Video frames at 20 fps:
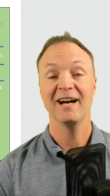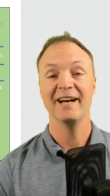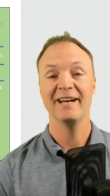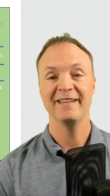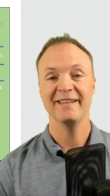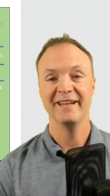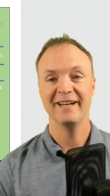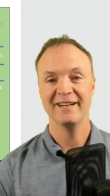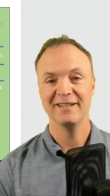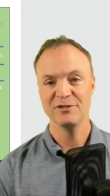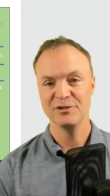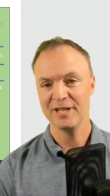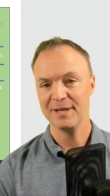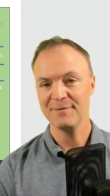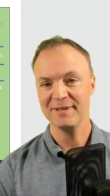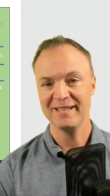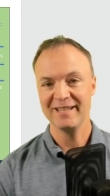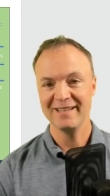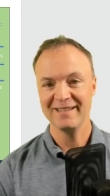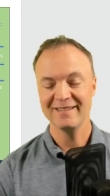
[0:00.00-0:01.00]
Hi there,
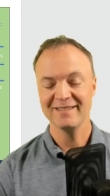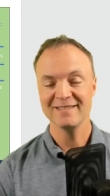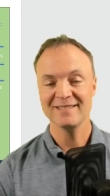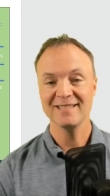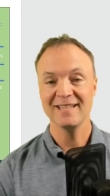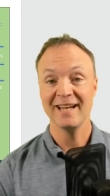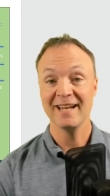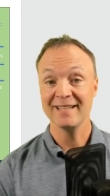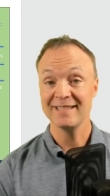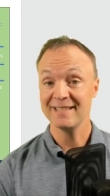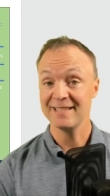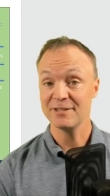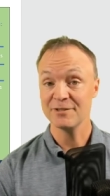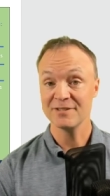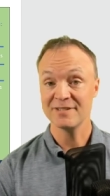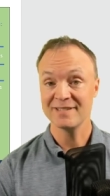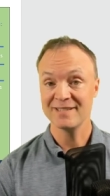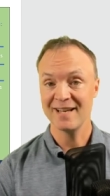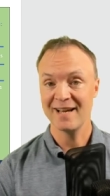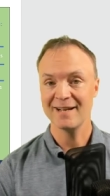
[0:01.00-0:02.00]
Jamie Keith here today at
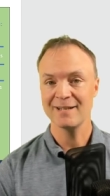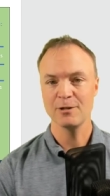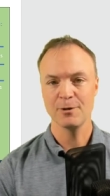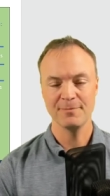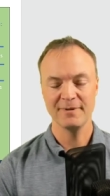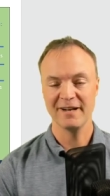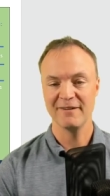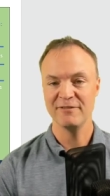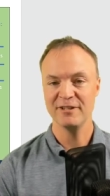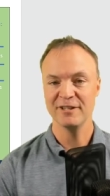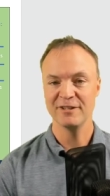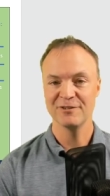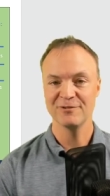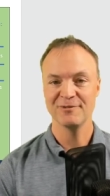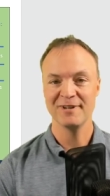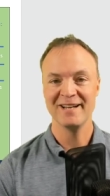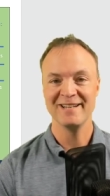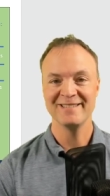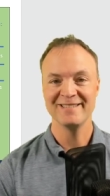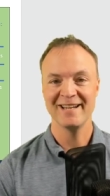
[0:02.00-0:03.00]
Teachers Tech. Hope you're having a
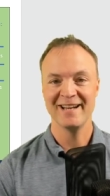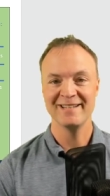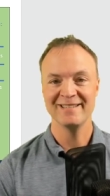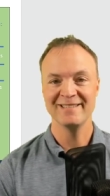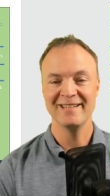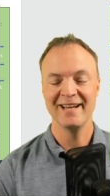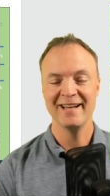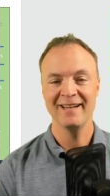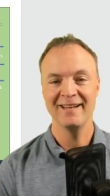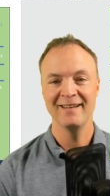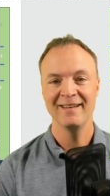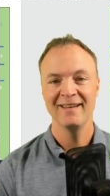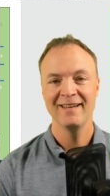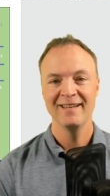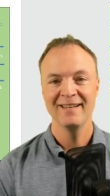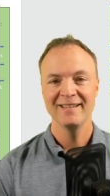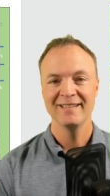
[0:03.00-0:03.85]
great day today.